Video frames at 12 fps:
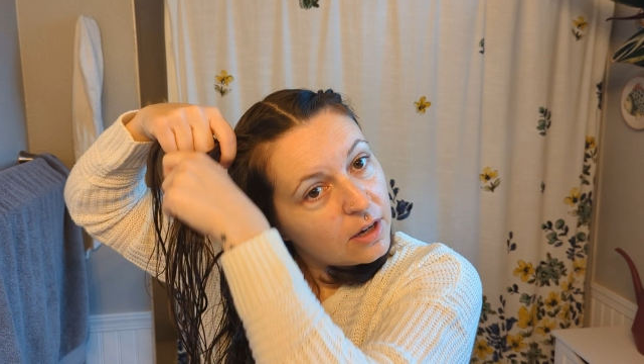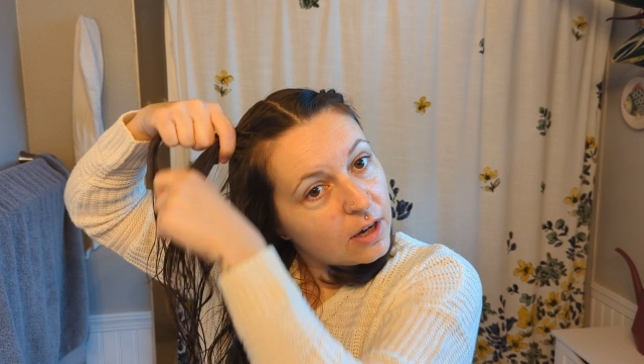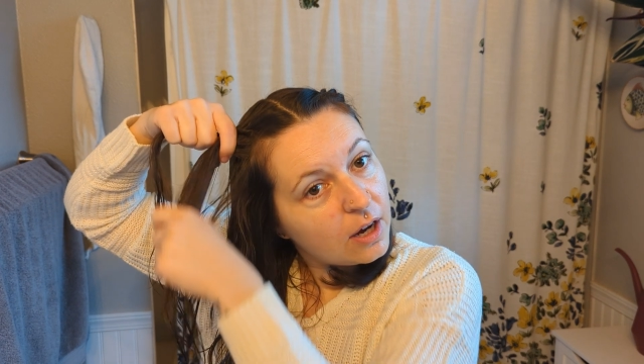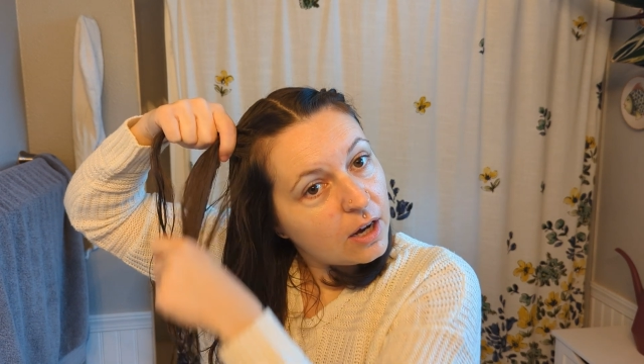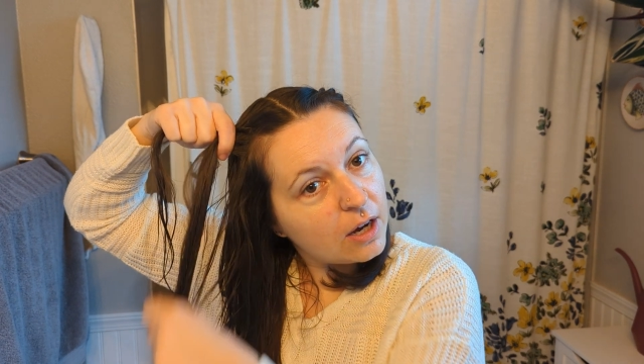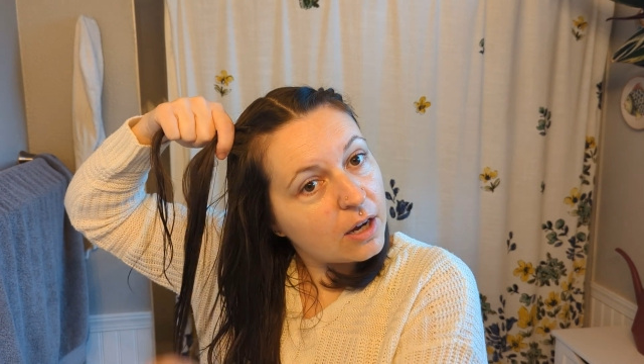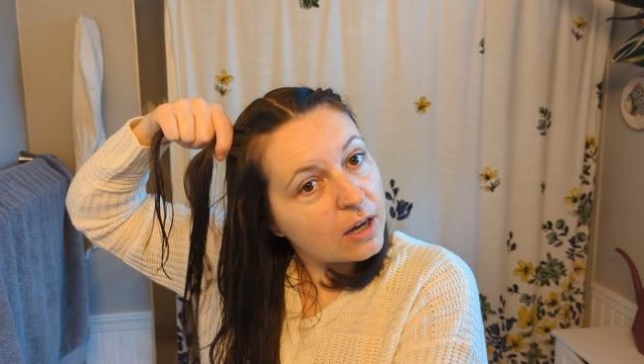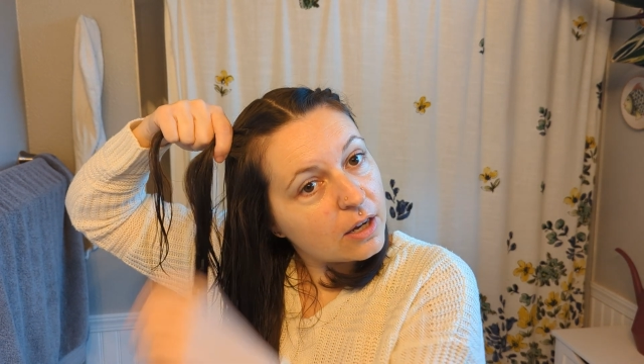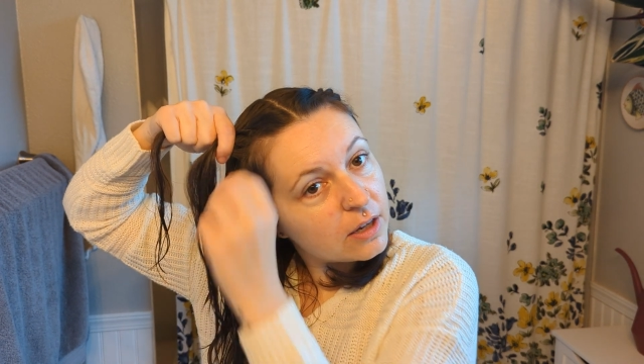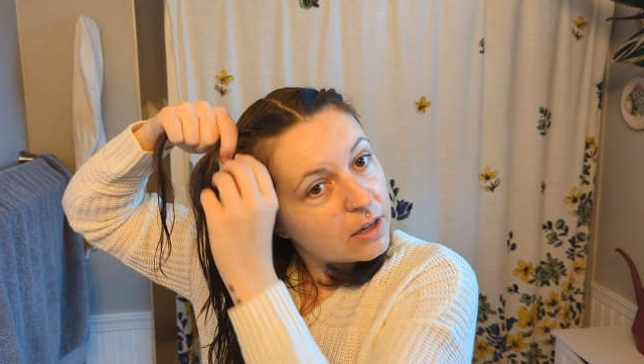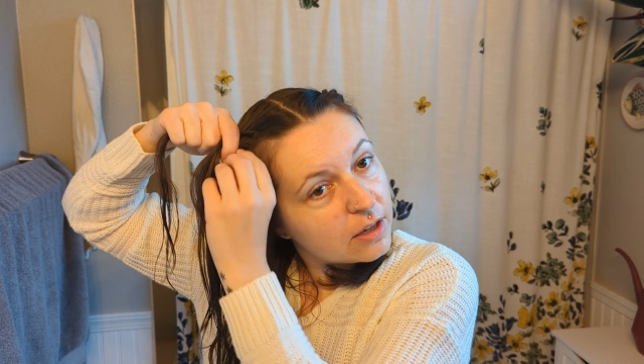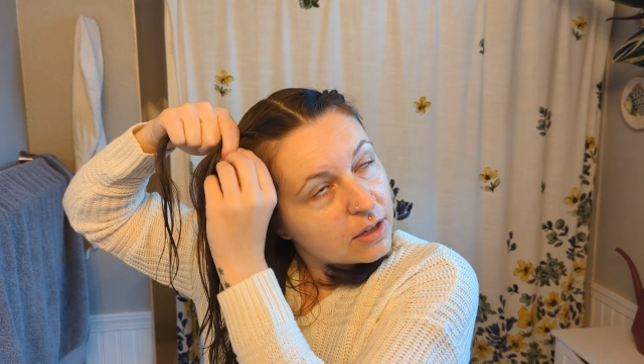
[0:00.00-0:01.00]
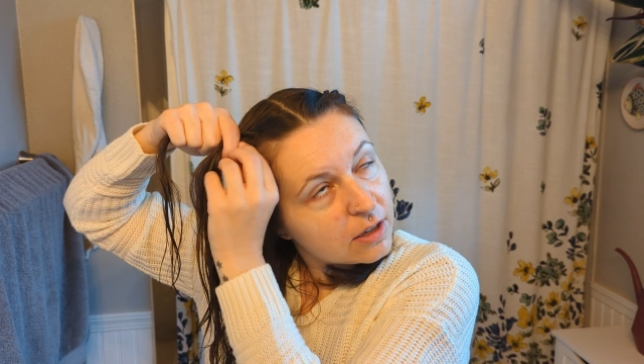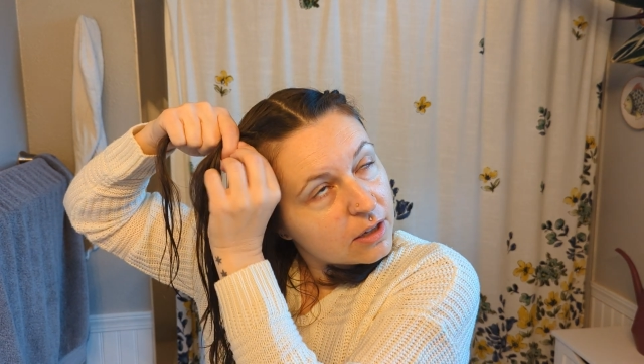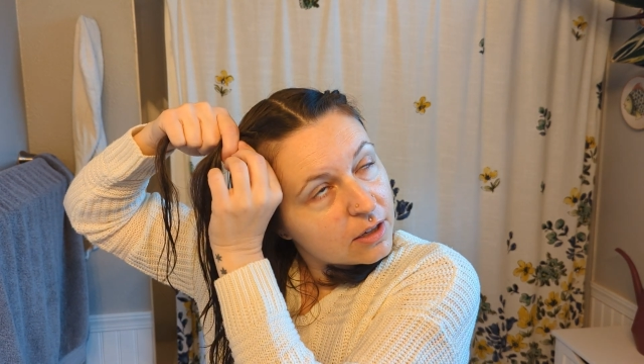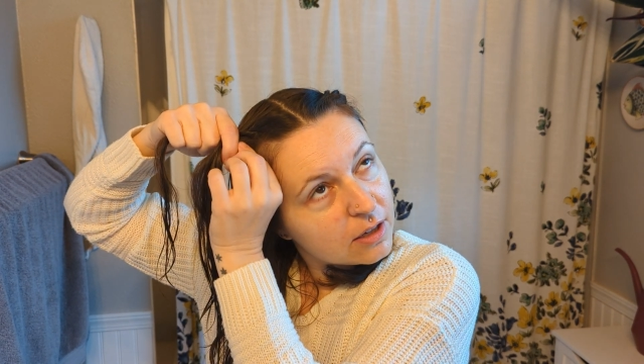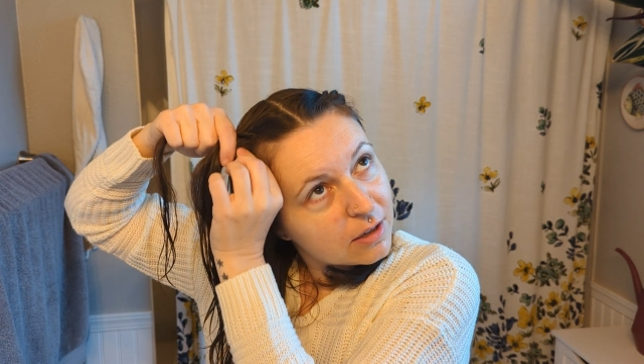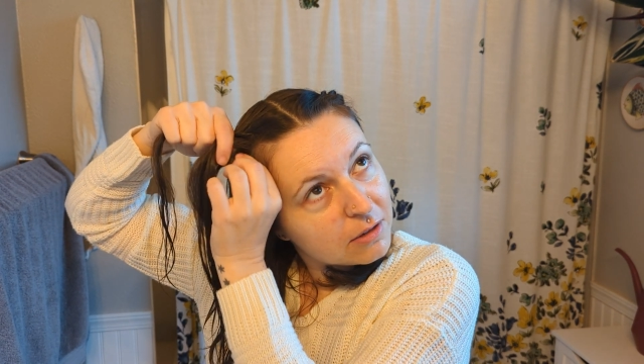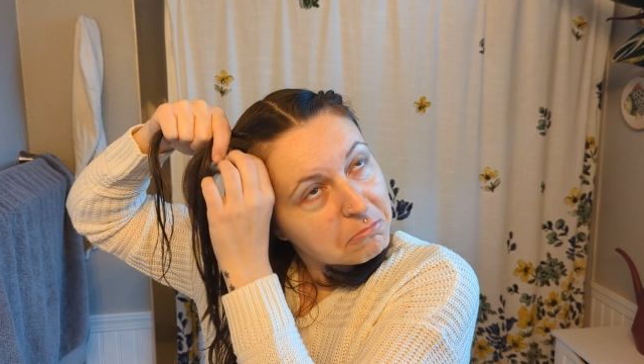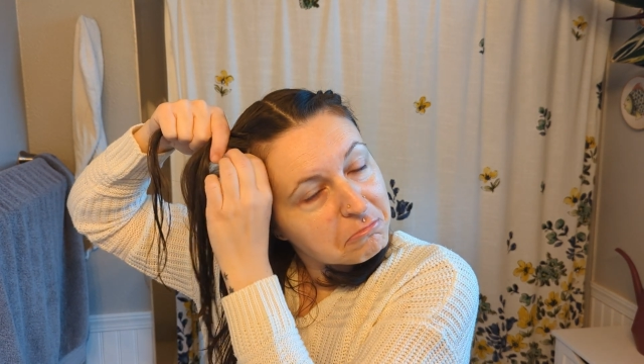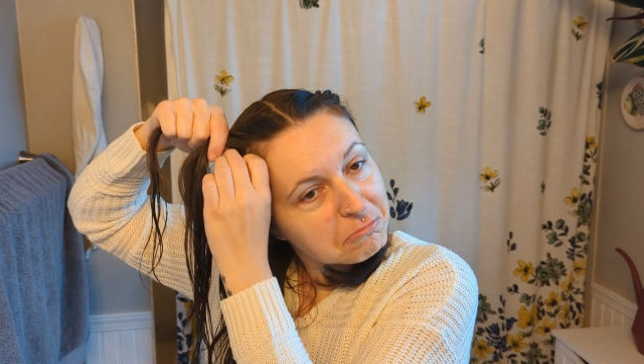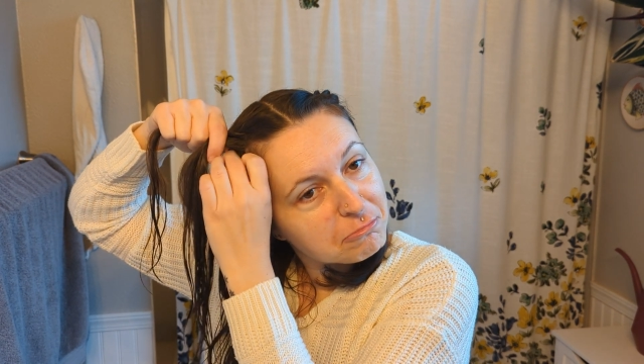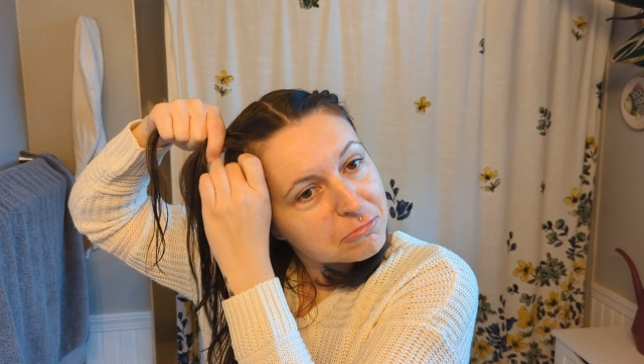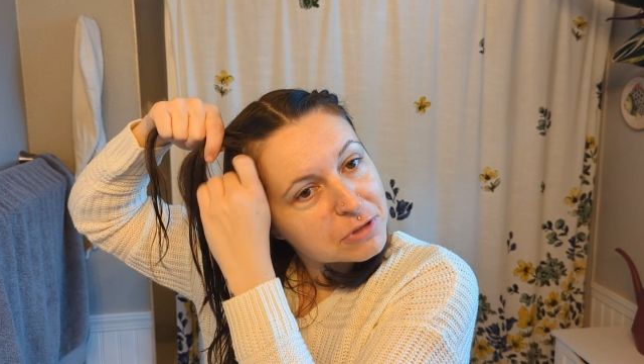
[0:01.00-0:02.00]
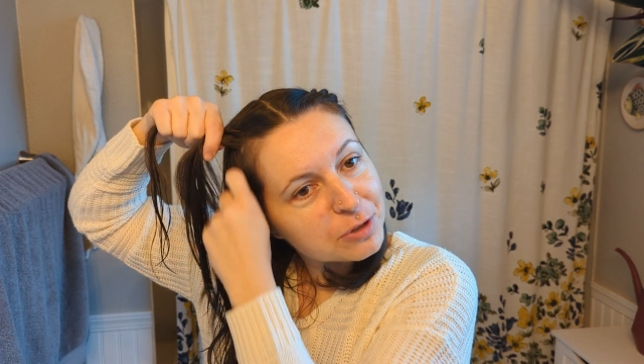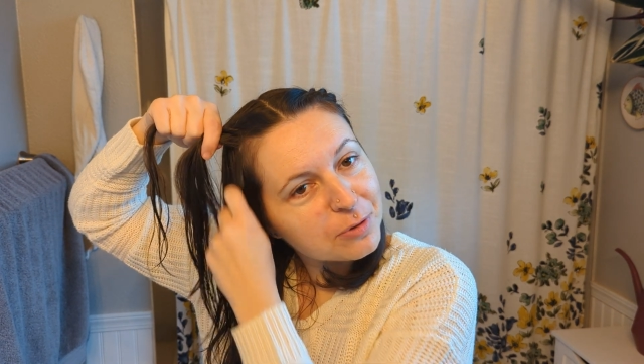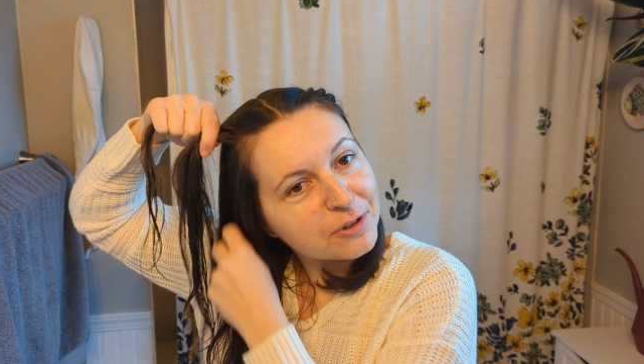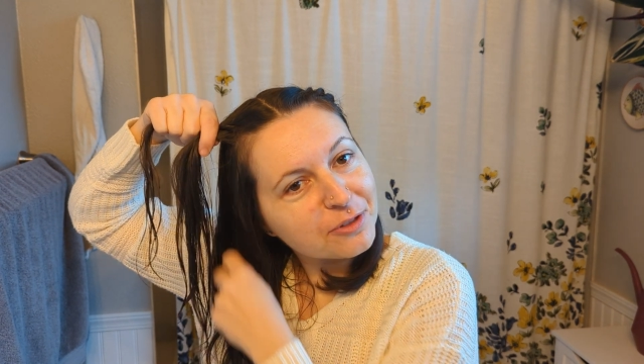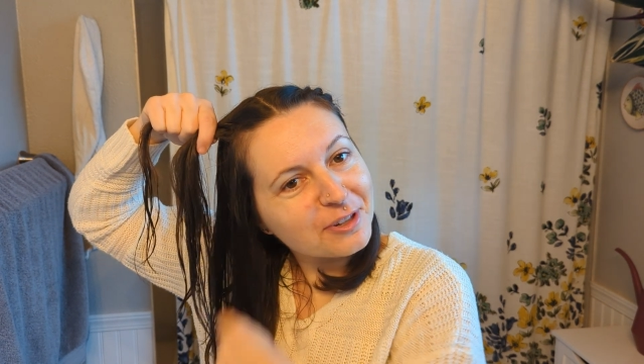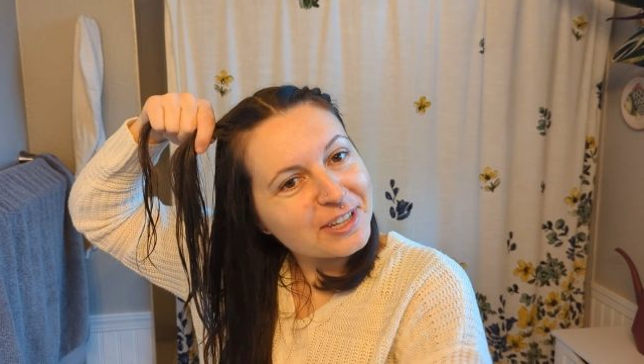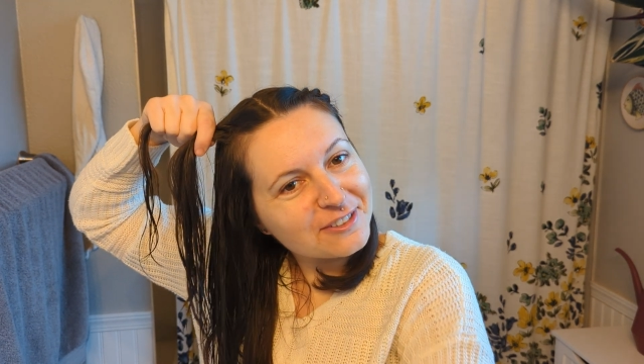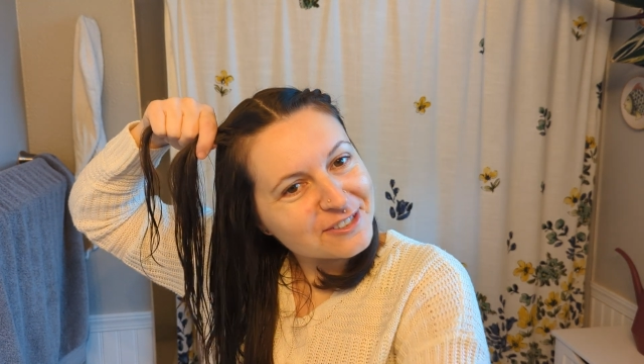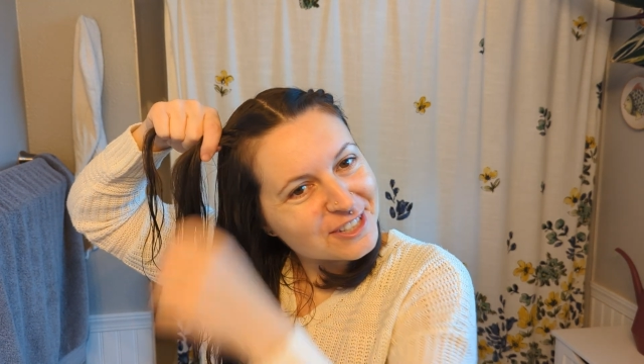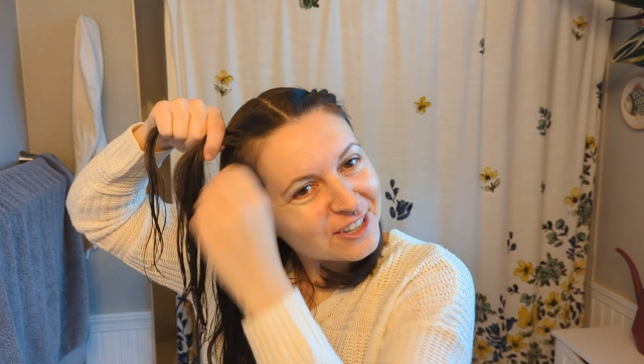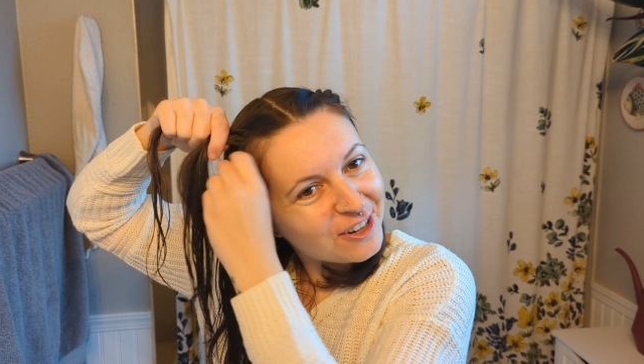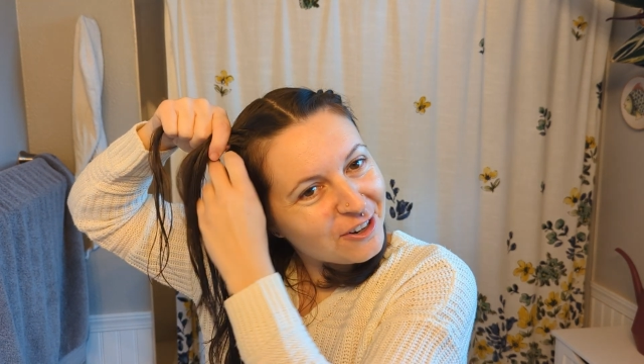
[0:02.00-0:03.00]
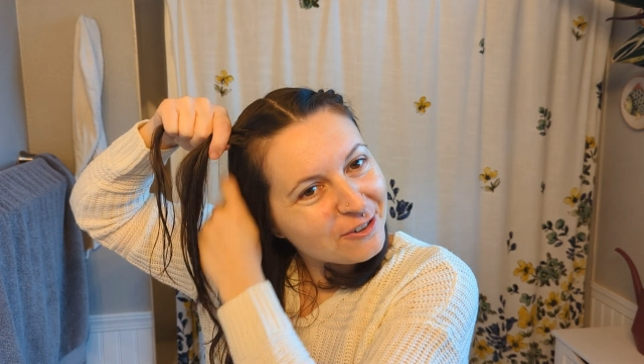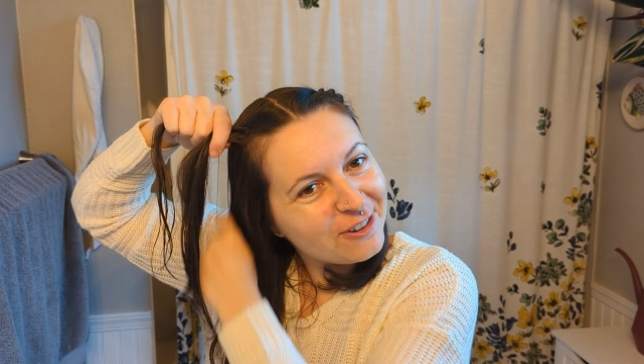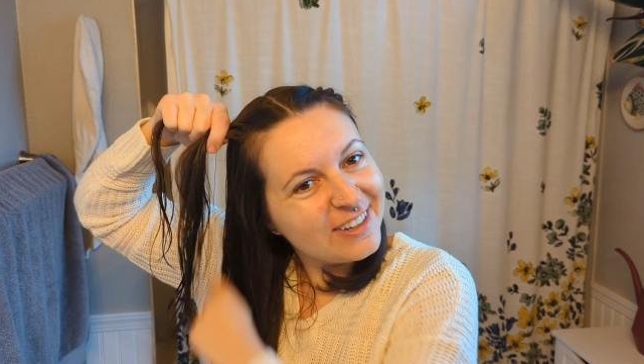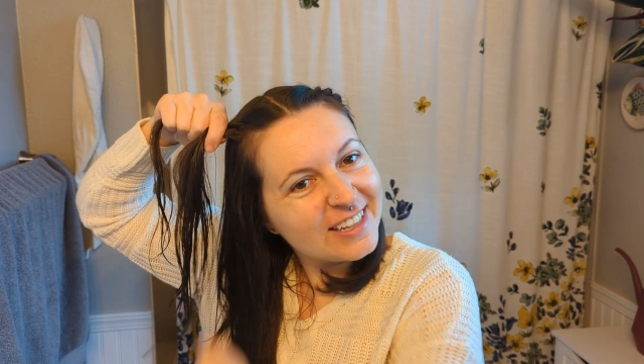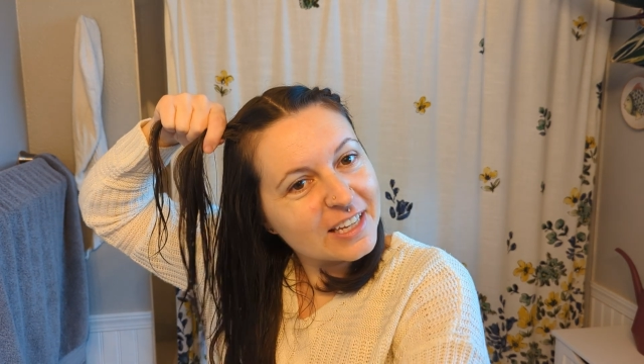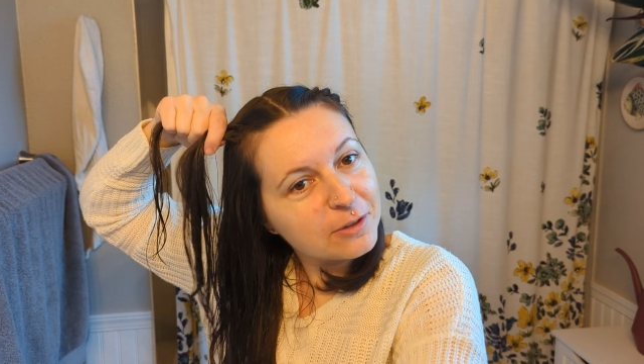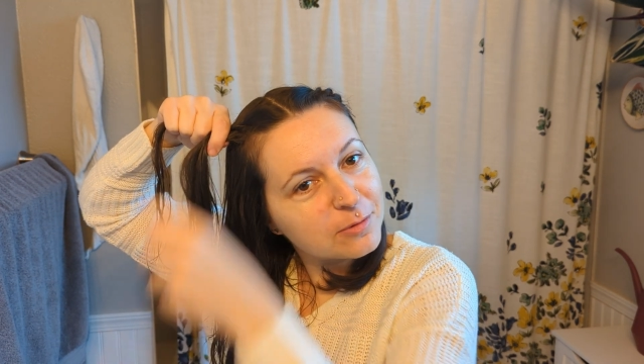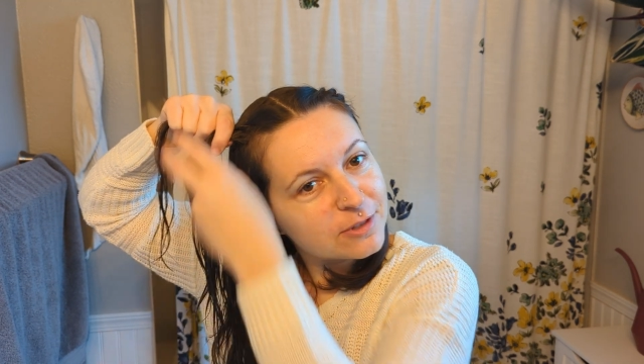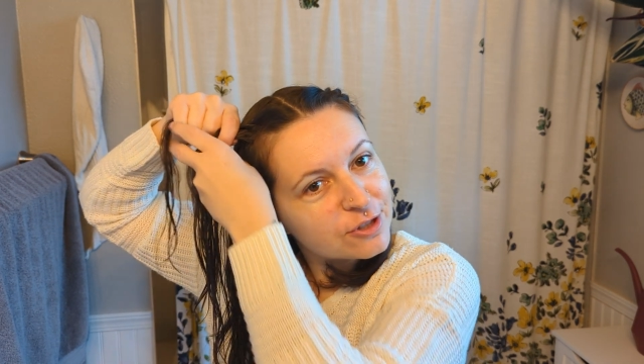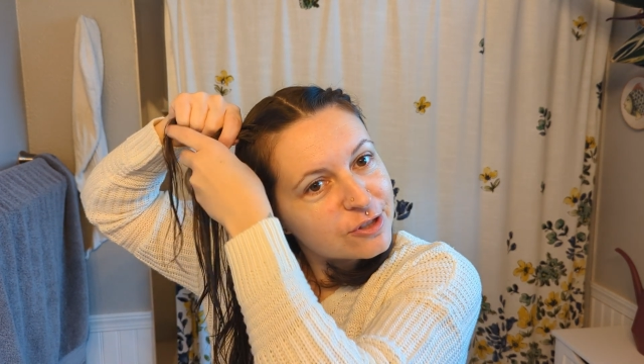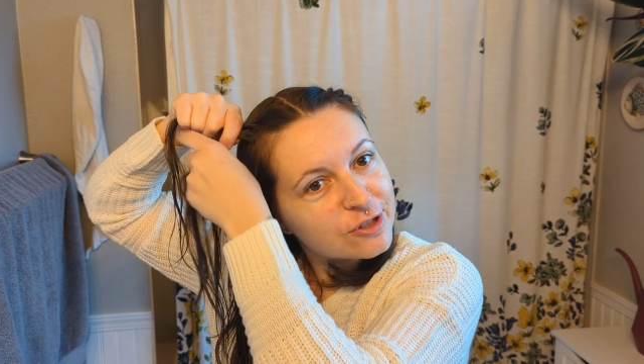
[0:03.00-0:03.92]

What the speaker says: 2 or 3 years ago, it was